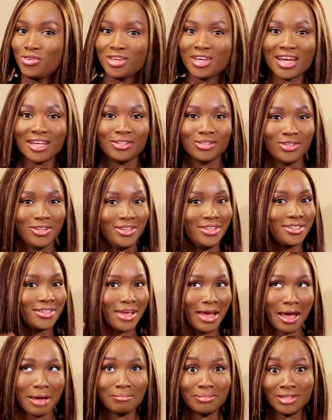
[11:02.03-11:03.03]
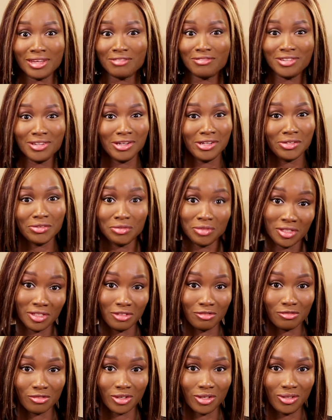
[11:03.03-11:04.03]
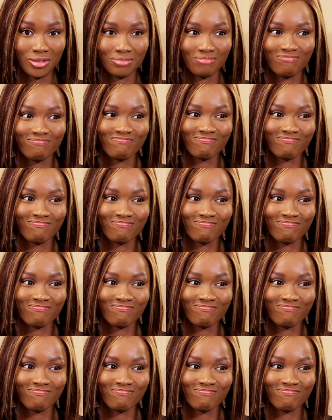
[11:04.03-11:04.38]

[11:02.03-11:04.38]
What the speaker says: You can do it. I'm definitely rooting for you.